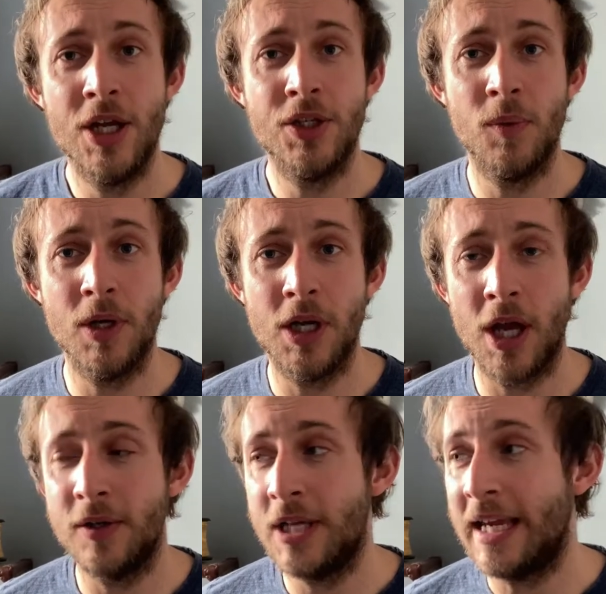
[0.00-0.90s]
Do you want to
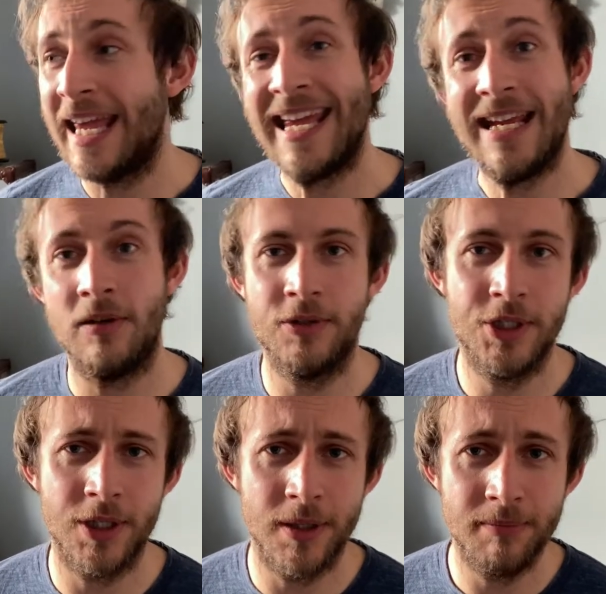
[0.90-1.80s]
go to
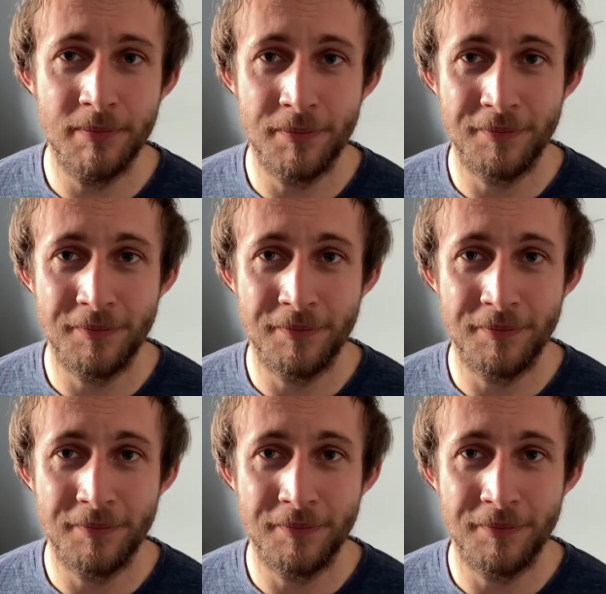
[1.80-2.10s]
Kingsham?